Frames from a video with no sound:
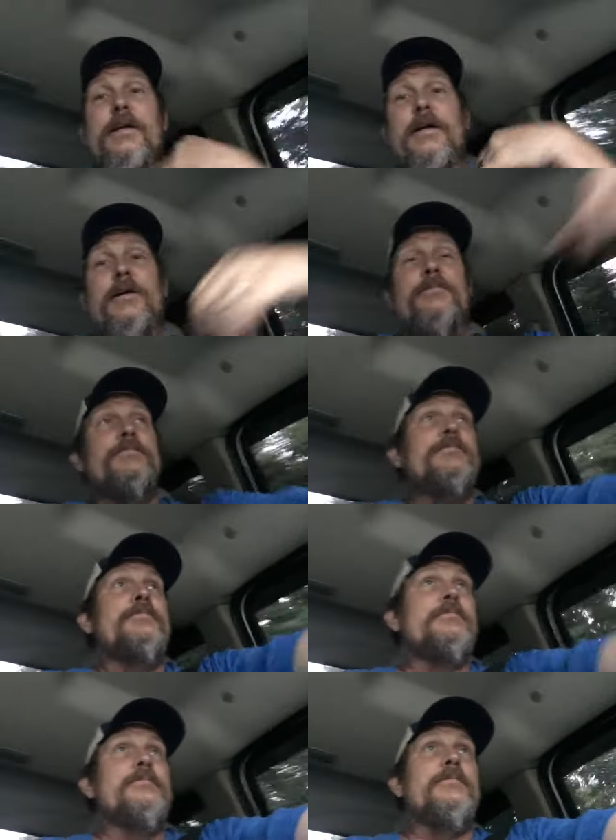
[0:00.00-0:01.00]
uh,
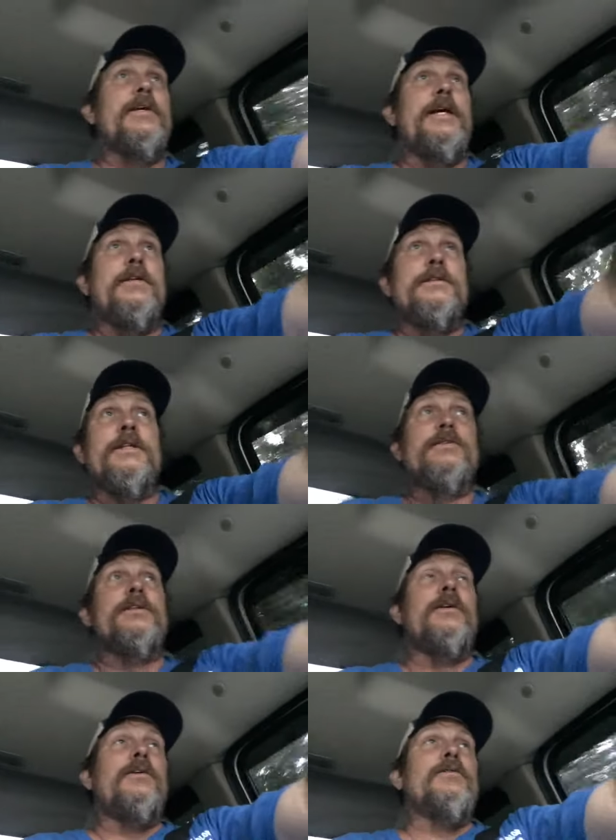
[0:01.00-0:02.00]
kids getting
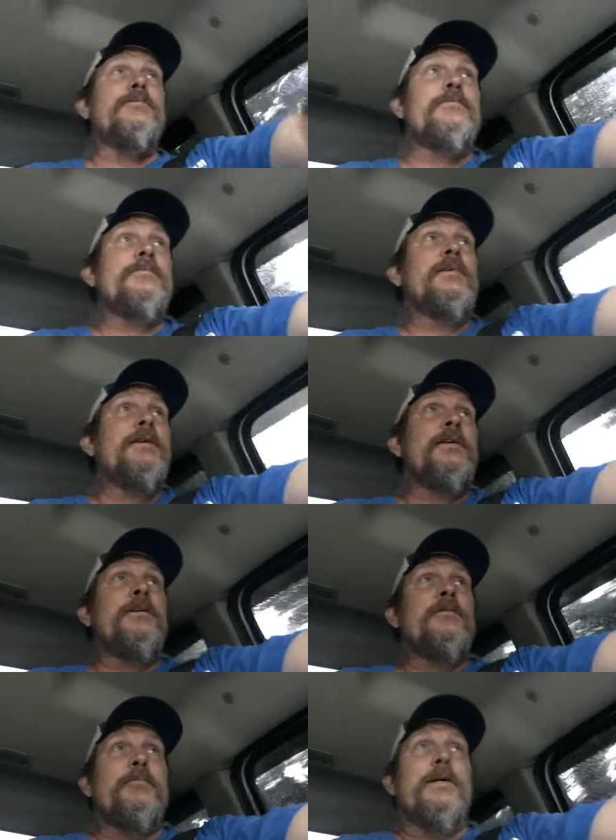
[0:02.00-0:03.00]
stung.
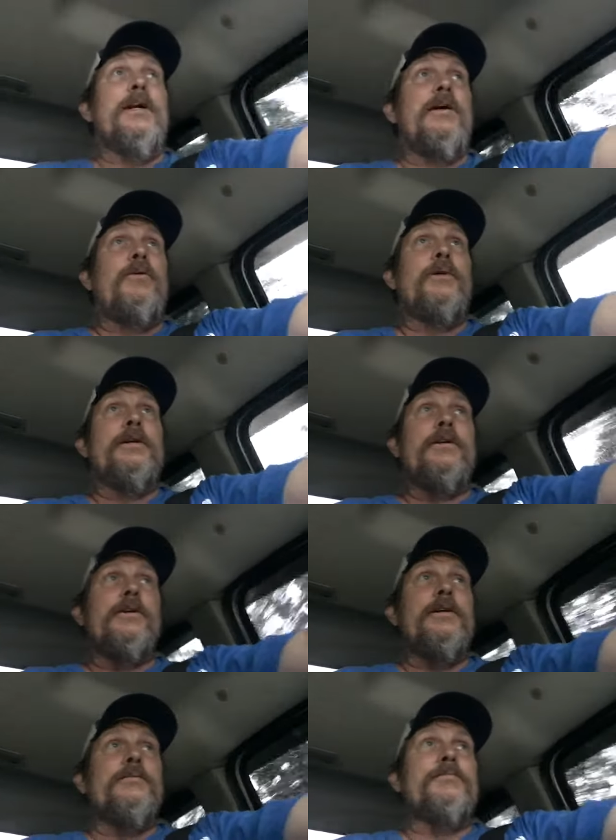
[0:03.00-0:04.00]
But it all went
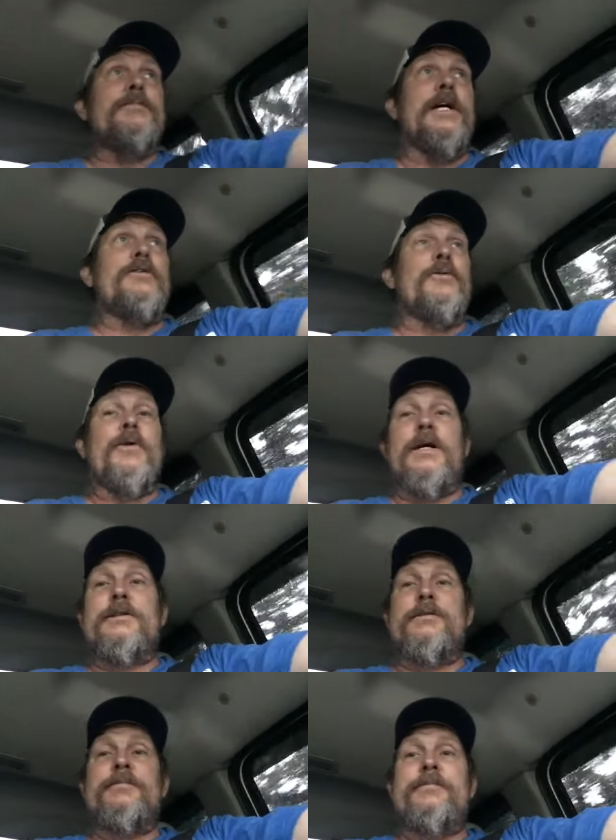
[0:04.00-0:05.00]
good. Thanks for watching.